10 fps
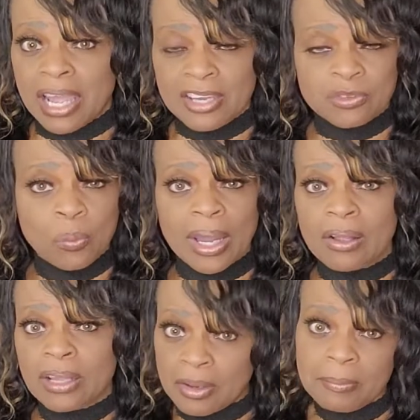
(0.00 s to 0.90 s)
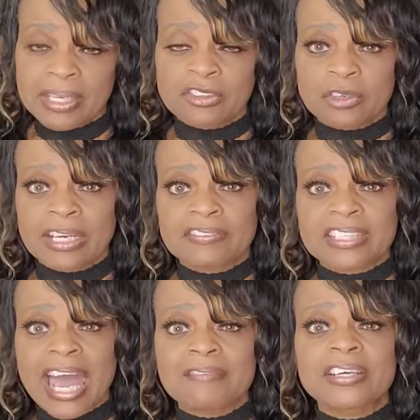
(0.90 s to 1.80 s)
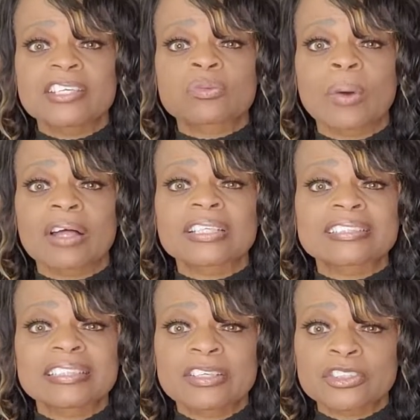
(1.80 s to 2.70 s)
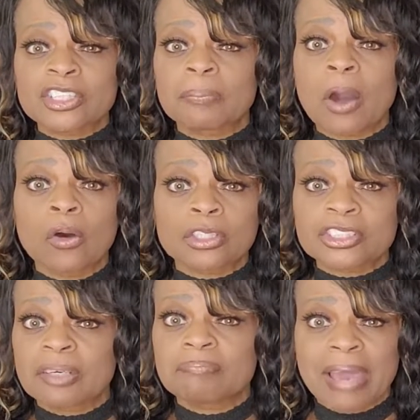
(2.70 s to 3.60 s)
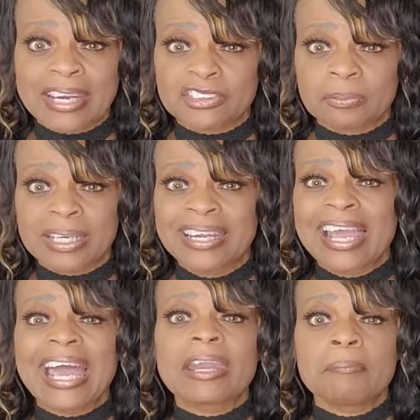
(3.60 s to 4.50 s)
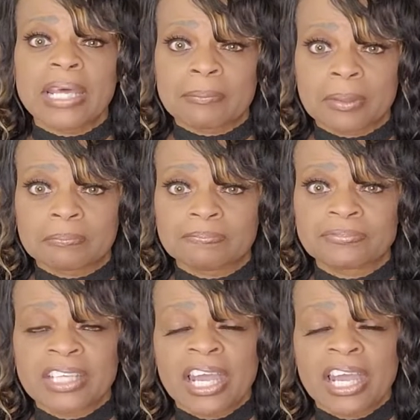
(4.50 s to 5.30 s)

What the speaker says: as well, administrative staff, as well as leadership, ownership, management at a minimum.